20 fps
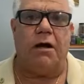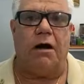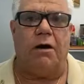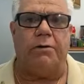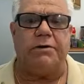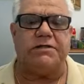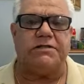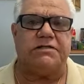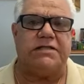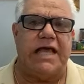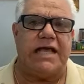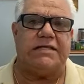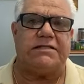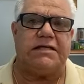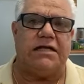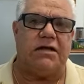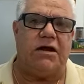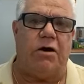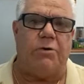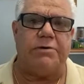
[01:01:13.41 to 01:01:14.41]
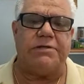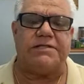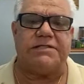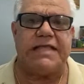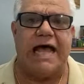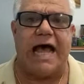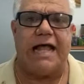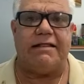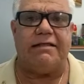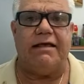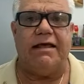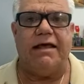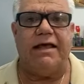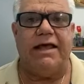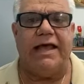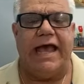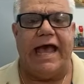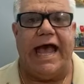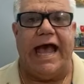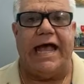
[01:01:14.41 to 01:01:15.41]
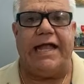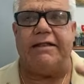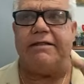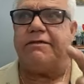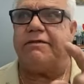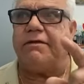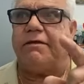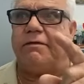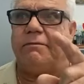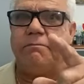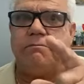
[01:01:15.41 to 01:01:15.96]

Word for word: How is this and how is that? And